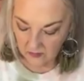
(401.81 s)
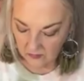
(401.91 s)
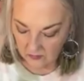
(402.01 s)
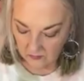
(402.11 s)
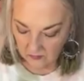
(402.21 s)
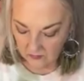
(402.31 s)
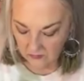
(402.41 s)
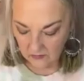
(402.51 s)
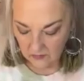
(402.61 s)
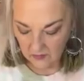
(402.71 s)
so
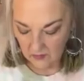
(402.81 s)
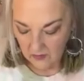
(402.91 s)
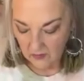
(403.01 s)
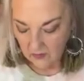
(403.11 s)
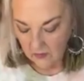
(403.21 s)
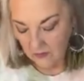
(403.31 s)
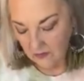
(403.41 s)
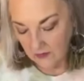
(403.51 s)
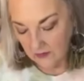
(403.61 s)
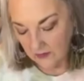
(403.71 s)

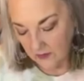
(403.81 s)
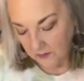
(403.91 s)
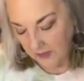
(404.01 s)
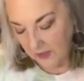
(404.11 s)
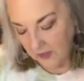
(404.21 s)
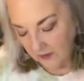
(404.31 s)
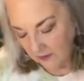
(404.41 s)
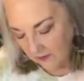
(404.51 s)
it's going to be,